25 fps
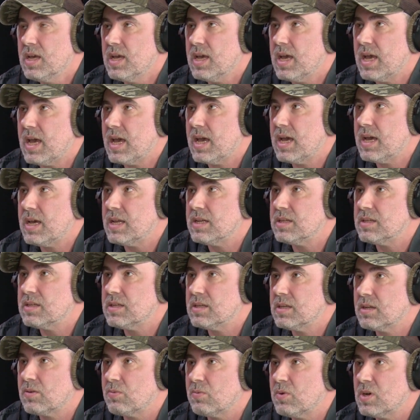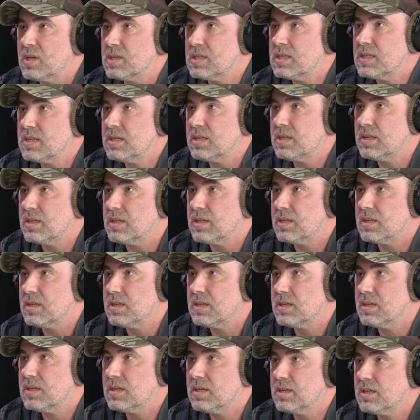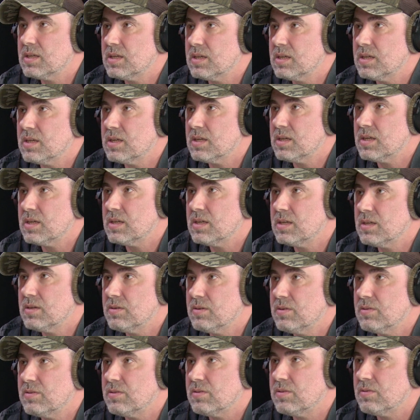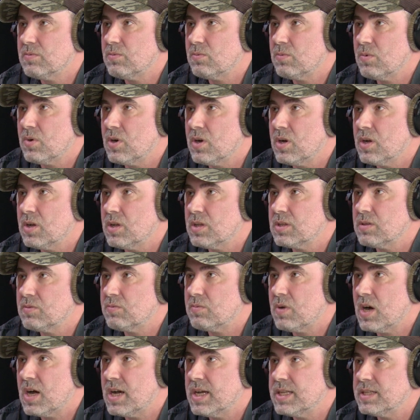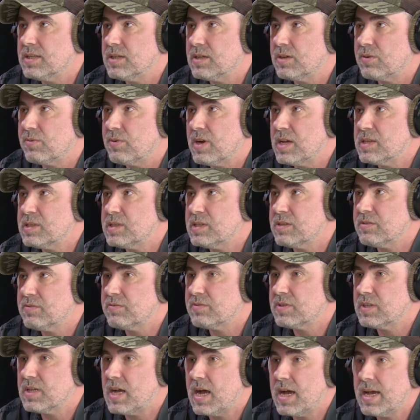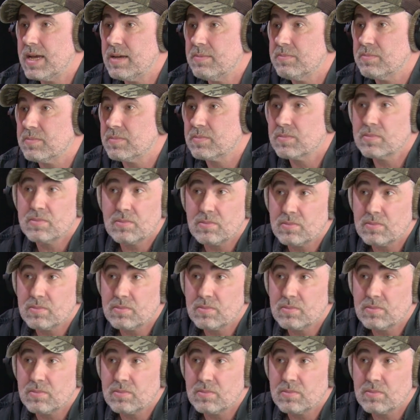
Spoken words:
and it was an worldwide aggressive time